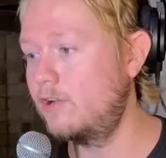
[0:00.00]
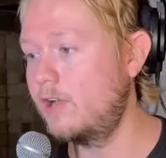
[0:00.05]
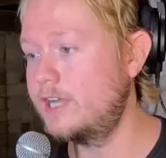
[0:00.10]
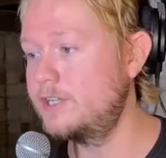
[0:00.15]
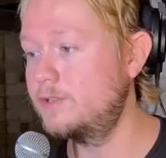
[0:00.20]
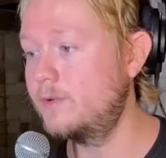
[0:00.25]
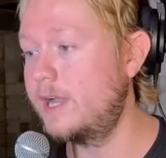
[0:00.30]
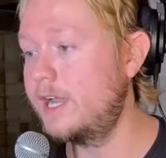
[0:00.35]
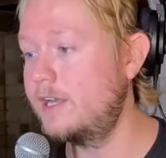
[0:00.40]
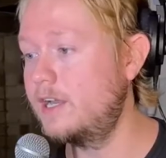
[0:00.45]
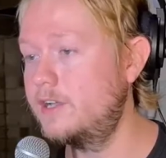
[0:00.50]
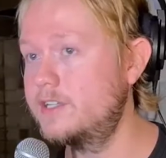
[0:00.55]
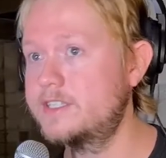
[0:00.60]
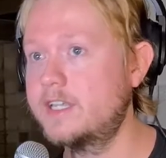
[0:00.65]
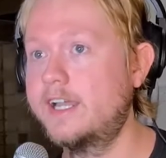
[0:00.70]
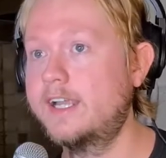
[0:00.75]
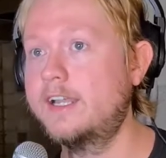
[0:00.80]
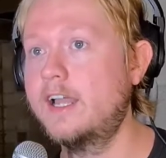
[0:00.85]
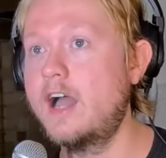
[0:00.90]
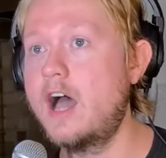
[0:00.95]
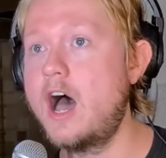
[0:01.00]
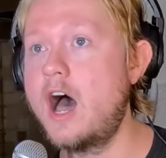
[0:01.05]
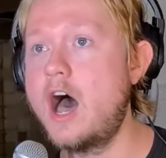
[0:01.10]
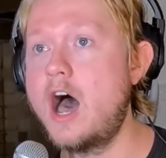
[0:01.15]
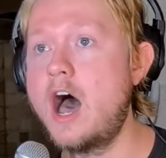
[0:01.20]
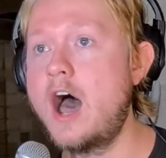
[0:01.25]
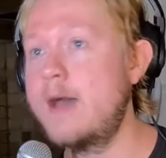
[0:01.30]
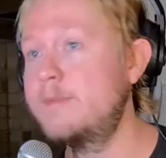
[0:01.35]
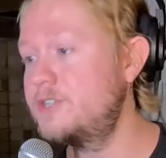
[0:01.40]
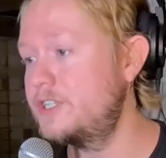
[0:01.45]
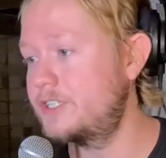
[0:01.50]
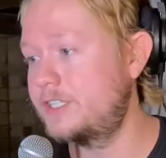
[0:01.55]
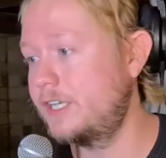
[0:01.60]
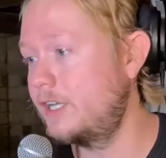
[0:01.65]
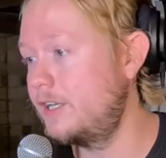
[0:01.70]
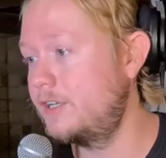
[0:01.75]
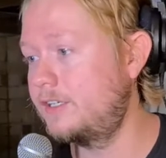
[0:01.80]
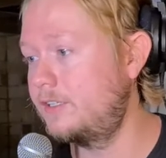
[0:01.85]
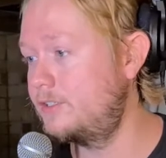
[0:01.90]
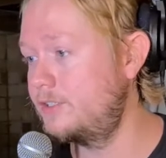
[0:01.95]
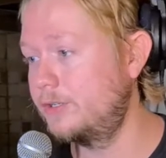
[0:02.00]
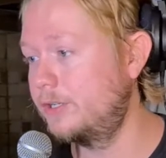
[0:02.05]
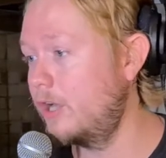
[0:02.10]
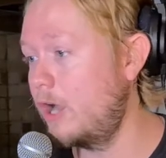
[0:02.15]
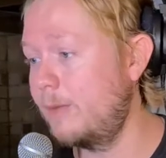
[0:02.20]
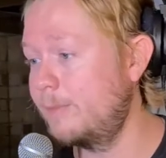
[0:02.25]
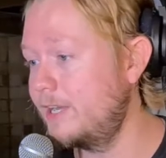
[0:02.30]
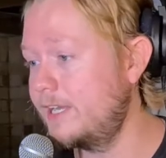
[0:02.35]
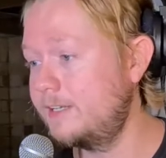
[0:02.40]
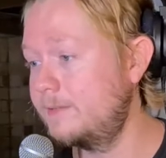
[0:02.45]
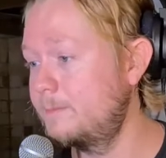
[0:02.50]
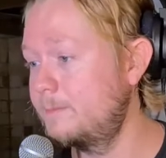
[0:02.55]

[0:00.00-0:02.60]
graduate. And I was like, I'm just going to do comedy.